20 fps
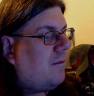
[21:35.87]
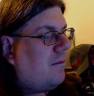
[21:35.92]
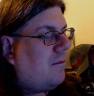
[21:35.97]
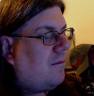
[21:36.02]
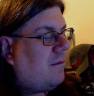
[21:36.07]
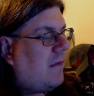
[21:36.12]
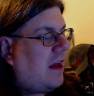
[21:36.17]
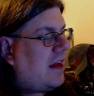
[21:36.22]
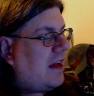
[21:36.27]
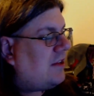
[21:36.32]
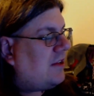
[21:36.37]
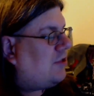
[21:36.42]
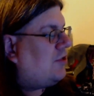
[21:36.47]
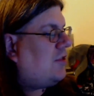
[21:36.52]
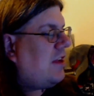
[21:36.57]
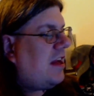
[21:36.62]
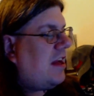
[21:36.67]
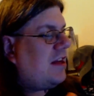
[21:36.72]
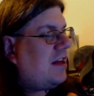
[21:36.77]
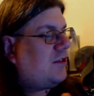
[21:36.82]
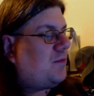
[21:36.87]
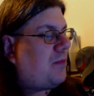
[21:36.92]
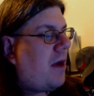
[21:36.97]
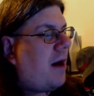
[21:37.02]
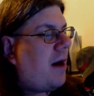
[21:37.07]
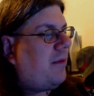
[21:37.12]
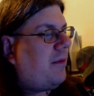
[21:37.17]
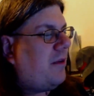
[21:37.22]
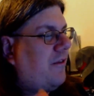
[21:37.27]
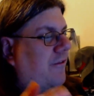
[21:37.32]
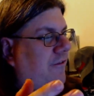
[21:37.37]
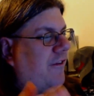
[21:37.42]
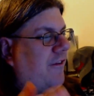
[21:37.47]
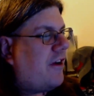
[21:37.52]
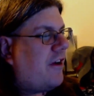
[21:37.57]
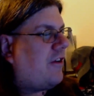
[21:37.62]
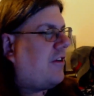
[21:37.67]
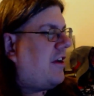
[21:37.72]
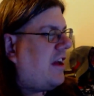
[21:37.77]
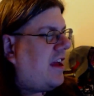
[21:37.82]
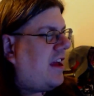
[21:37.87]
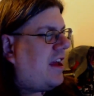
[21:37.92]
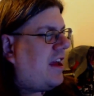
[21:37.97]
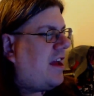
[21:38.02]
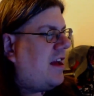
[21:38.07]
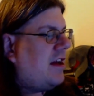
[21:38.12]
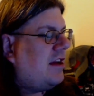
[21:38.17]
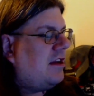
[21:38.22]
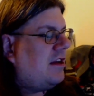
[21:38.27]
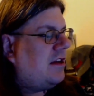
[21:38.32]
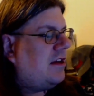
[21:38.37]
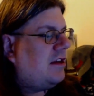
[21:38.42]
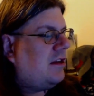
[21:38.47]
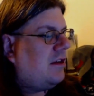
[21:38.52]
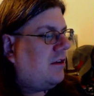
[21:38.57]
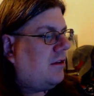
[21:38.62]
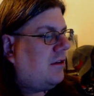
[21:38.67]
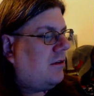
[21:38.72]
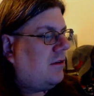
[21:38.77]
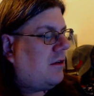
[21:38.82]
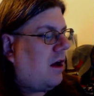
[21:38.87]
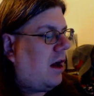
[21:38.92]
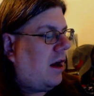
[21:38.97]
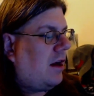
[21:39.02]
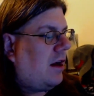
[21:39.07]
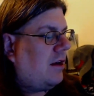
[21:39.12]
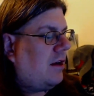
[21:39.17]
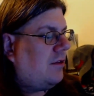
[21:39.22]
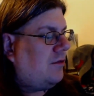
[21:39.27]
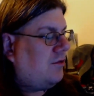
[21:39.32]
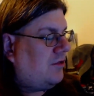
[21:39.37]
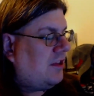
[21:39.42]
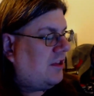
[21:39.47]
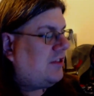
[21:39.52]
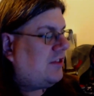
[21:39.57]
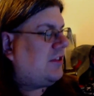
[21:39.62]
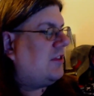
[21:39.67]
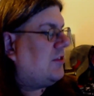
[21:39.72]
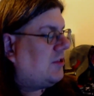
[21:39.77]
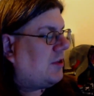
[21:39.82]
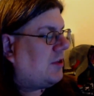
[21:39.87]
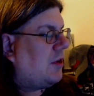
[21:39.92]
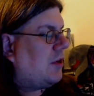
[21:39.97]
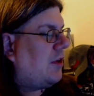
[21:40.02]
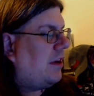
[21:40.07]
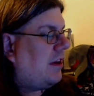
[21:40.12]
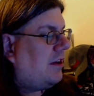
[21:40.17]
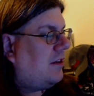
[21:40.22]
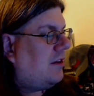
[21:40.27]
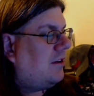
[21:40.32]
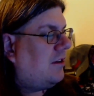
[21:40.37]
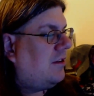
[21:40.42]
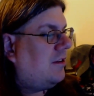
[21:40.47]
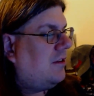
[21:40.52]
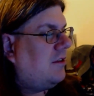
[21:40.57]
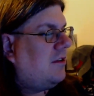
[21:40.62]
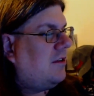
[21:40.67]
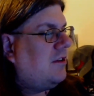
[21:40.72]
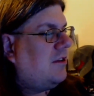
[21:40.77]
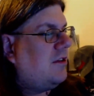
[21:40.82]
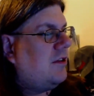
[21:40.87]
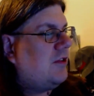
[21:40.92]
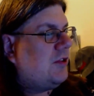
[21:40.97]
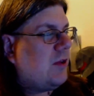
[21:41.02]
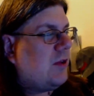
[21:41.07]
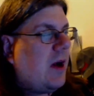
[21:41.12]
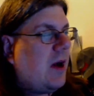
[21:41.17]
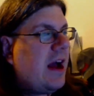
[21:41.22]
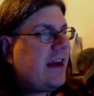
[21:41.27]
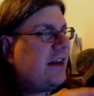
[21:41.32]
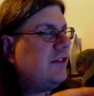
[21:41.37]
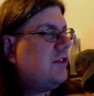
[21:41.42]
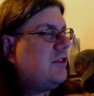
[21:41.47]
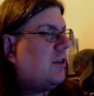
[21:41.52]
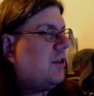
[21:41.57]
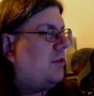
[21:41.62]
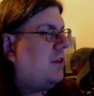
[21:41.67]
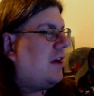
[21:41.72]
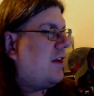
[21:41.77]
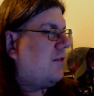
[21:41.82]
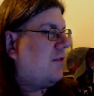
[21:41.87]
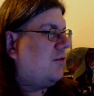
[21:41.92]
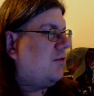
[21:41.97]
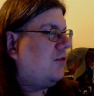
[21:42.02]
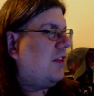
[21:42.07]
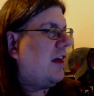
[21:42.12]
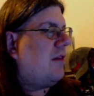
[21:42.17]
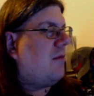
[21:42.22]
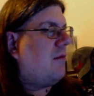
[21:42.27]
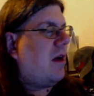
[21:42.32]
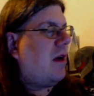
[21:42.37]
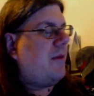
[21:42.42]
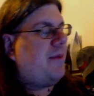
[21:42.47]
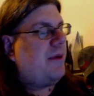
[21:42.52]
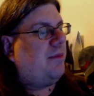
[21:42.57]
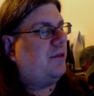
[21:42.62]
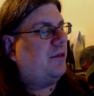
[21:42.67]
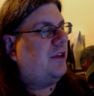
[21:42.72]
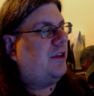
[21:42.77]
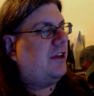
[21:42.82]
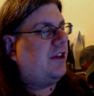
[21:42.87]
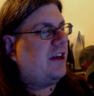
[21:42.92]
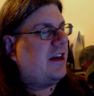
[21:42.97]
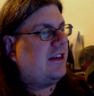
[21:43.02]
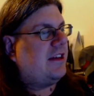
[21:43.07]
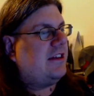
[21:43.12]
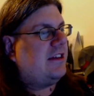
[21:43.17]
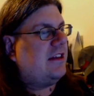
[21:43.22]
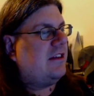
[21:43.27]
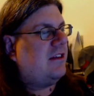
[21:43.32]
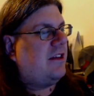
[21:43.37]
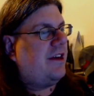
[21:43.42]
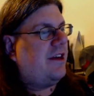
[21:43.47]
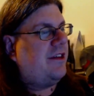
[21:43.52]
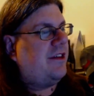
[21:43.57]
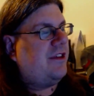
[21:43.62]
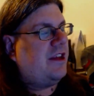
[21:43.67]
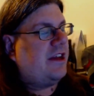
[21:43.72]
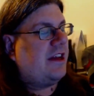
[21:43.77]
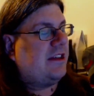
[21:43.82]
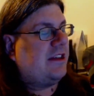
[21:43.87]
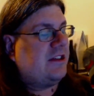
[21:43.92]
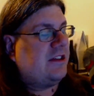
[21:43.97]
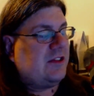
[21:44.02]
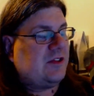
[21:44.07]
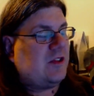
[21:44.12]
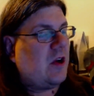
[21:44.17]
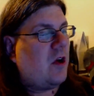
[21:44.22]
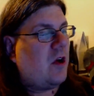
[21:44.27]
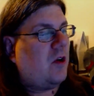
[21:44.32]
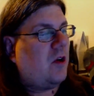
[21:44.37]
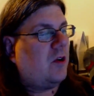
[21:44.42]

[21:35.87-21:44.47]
it's probably very disconcerting. So I can totally understand why people didn't like this song.